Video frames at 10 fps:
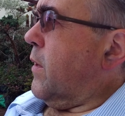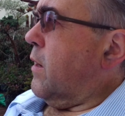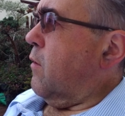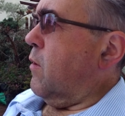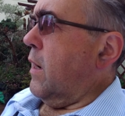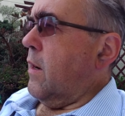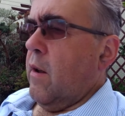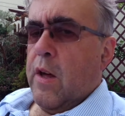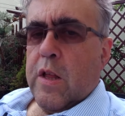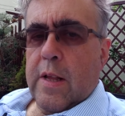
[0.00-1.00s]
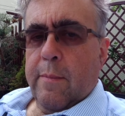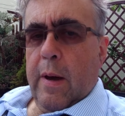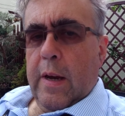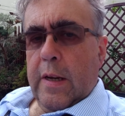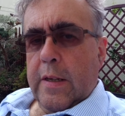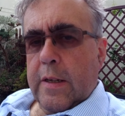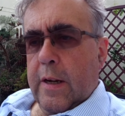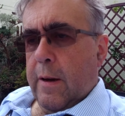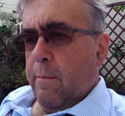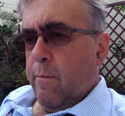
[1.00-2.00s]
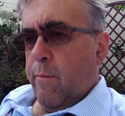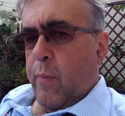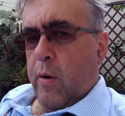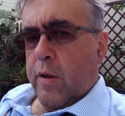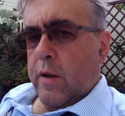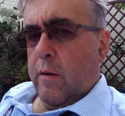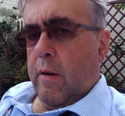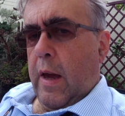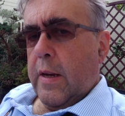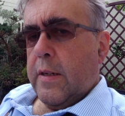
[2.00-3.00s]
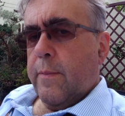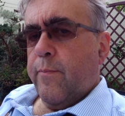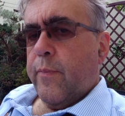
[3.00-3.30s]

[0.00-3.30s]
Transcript: really nicely made books that you get